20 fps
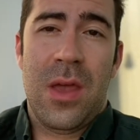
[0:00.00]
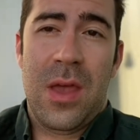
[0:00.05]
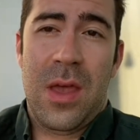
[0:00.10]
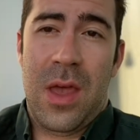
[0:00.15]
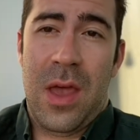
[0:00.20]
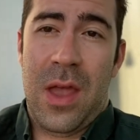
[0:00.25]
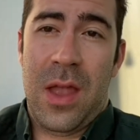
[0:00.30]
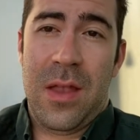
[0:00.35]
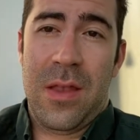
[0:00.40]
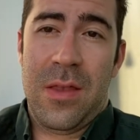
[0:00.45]

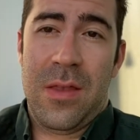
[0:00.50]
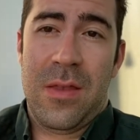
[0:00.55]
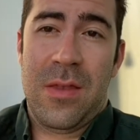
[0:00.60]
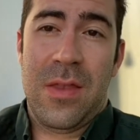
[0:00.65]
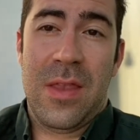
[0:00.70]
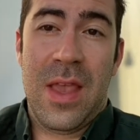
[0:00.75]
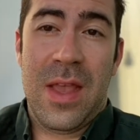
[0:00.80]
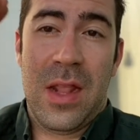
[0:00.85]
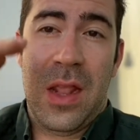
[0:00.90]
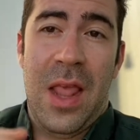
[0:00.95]
and
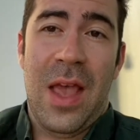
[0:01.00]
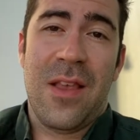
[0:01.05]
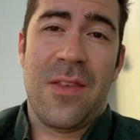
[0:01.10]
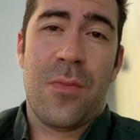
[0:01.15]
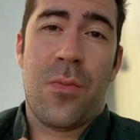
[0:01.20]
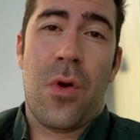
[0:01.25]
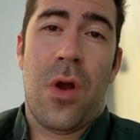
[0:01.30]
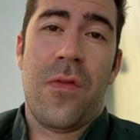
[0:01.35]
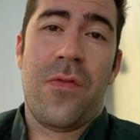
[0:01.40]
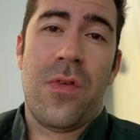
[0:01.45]
the less
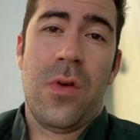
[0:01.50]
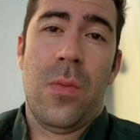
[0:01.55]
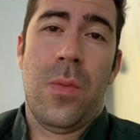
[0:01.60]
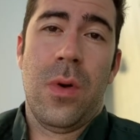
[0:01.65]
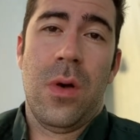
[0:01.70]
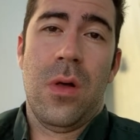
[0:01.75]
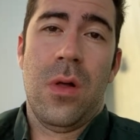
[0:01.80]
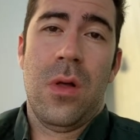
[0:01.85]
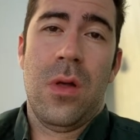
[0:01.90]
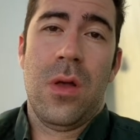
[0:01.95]

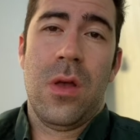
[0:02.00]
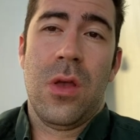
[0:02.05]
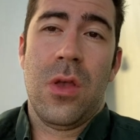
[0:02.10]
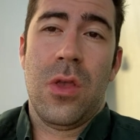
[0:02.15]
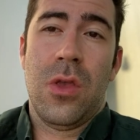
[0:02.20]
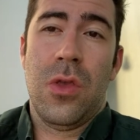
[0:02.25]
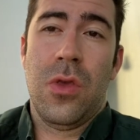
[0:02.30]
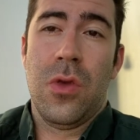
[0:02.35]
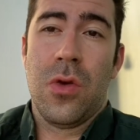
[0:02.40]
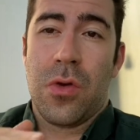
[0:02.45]
profitable
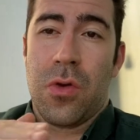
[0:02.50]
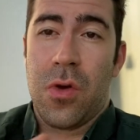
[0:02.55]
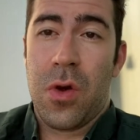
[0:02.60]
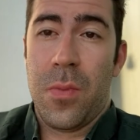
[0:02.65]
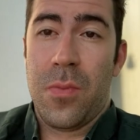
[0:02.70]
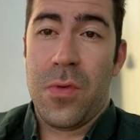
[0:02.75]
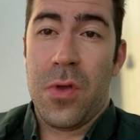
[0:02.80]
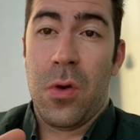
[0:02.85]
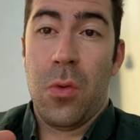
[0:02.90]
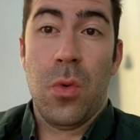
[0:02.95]
your
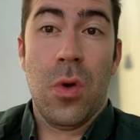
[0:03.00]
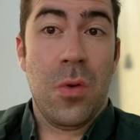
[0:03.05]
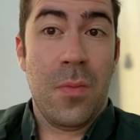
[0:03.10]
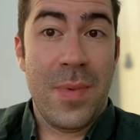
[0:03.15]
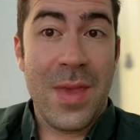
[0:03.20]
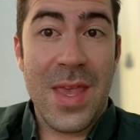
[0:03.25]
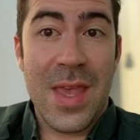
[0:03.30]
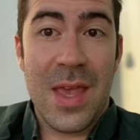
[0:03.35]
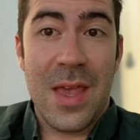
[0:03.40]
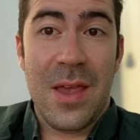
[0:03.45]
crypto will
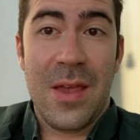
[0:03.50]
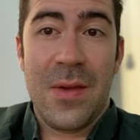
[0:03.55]
be.